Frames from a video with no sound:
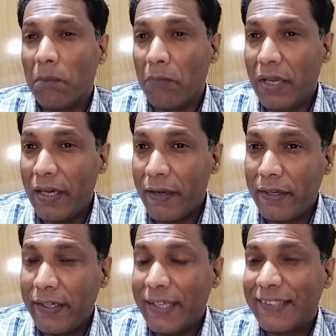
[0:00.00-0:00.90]

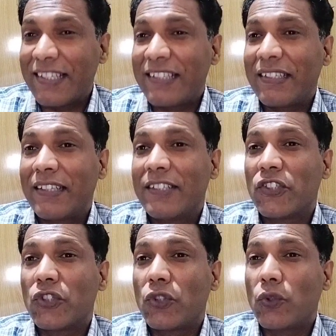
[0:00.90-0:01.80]
military
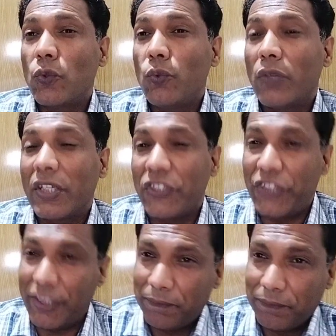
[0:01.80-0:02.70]
assistance to Russia.